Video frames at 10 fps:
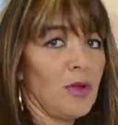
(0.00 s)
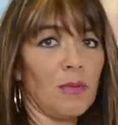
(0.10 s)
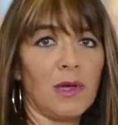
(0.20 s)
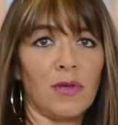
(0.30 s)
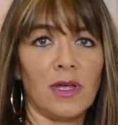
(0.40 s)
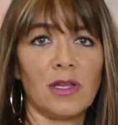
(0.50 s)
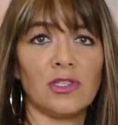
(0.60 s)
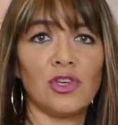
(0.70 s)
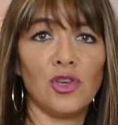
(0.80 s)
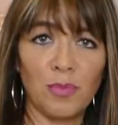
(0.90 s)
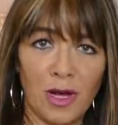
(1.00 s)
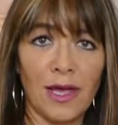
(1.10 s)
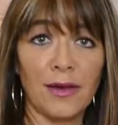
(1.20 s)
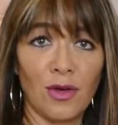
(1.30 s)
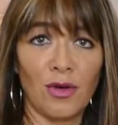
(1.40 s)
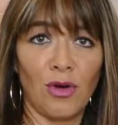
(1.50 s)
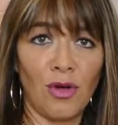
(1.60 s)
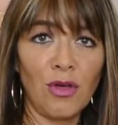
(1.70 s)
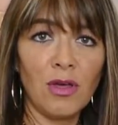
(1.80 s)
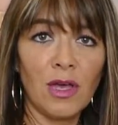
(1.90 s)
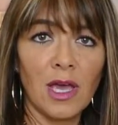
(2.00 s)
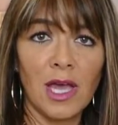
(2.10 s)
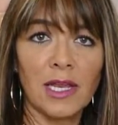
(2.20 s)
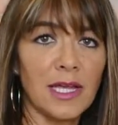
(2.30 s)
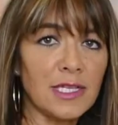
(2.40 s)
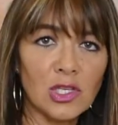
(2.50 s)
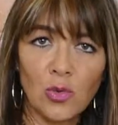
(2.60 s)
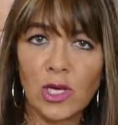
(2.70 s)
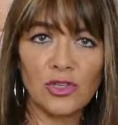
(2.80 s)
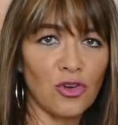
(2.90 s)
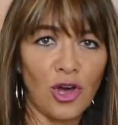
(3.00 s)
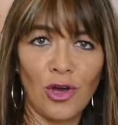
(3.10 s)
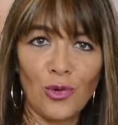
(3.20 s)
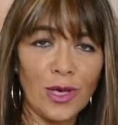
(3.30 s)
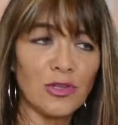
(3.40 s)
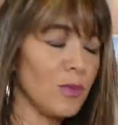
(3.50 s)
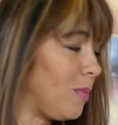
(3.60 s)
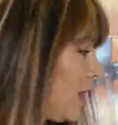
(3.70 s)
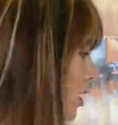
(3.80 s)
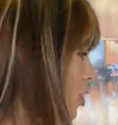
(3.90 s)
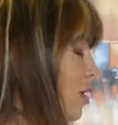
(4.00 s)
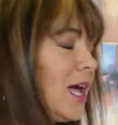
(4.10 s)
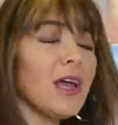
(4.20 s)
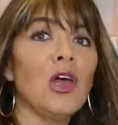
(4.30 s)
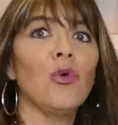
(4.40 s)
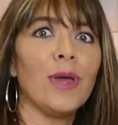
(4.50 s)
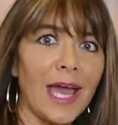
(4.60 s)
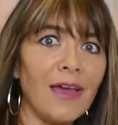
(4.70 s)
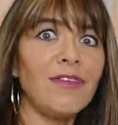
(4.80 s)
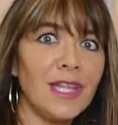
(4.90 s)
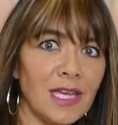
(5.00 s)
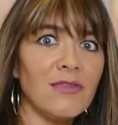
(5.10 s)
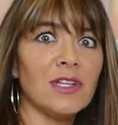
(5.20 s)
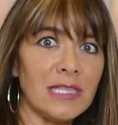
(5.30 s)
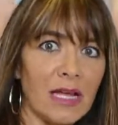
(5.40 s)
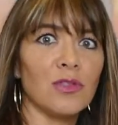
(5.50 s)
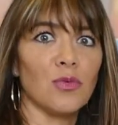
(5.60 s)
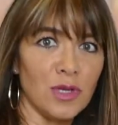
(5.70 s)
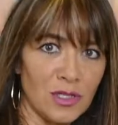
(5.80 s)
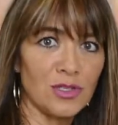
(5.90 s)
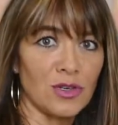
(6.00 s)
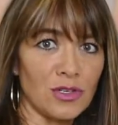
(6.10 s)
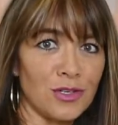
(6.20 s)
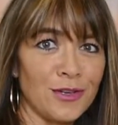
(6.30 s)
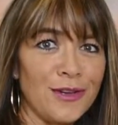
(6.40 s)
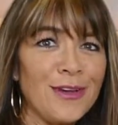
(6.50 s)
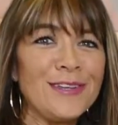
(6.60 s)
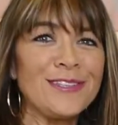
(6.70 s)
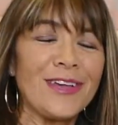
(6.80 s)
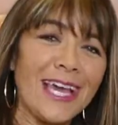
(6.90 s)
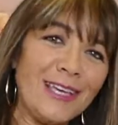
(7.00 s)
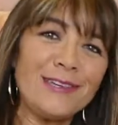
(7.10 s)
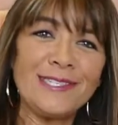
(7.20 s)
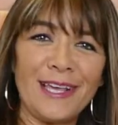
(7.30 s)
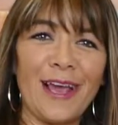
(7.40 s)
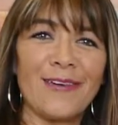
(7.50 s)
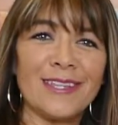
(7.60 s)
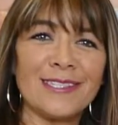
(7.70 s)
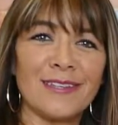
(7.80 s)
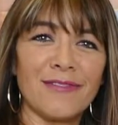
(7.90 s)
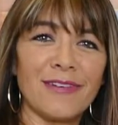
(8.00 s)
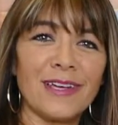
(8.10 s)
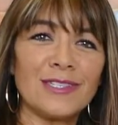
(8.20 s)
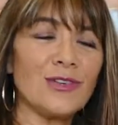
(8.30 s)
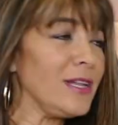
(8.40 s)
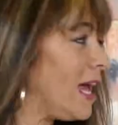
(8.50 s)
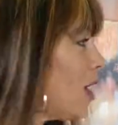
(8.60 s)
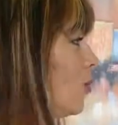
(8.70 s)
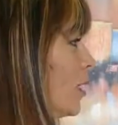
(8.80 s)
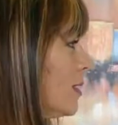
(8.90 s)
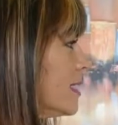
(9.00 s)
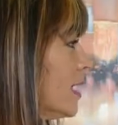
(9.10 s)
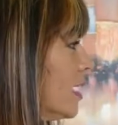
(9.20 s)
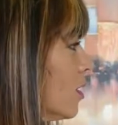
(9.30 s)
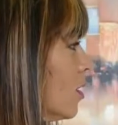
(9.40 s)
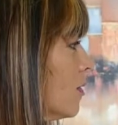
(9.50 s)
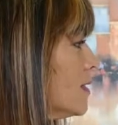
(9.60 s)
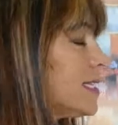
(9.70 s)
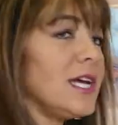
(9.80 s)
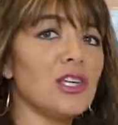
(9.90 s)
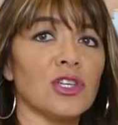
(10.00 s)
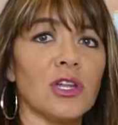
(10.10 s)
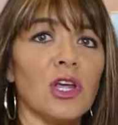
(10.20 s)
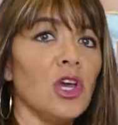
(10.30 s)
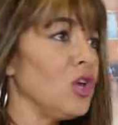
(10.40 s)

are married. So you're buying a car and he's quick to go, quick to buy, and you're like, we haven't even done the research. So can you see how this differs? So now when you're sitting in a conversation,